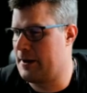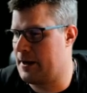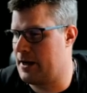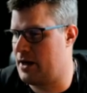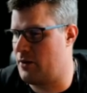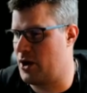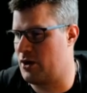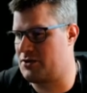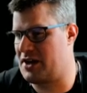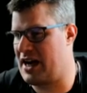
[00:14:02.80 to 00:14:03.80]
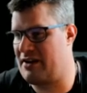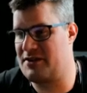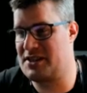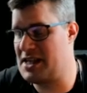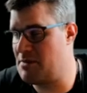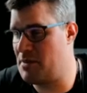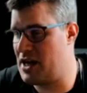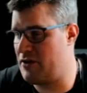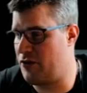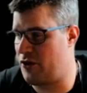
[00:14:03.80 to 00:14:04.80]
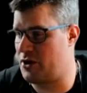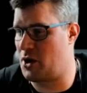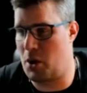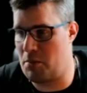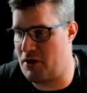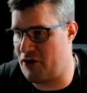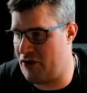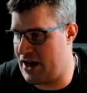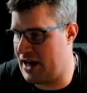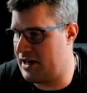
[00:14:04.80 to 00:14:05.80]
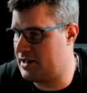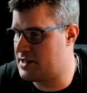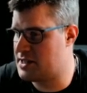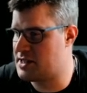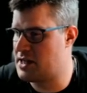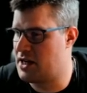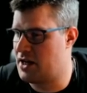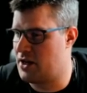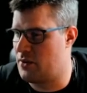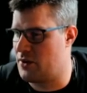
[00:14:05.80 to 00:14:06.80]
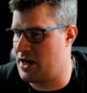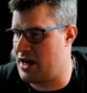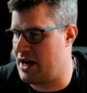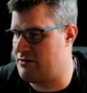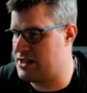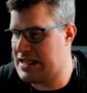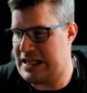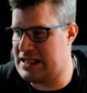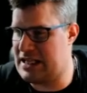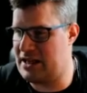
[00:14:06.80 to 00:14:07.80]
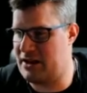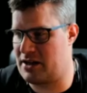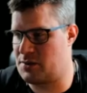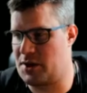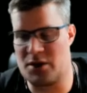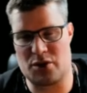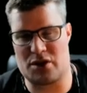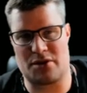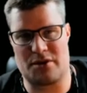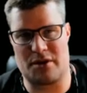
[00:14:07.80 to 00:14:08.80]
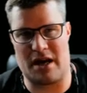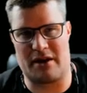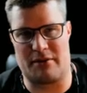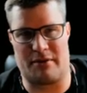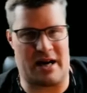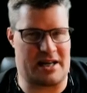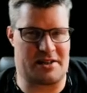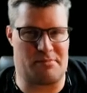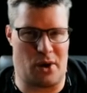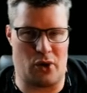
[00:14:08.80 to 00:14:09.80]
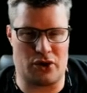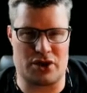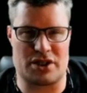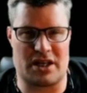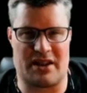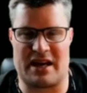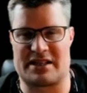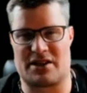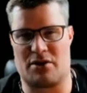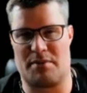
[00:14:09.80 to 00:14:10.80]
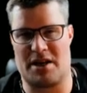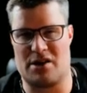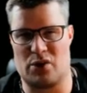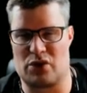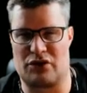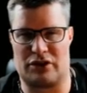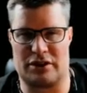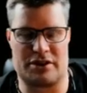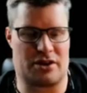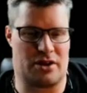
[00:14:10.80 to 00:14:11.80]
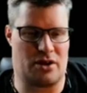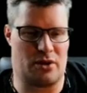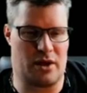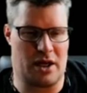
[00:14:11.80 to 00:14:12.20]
We also have CP for copy files. We have DD that we use to write blocks, and that could be useful to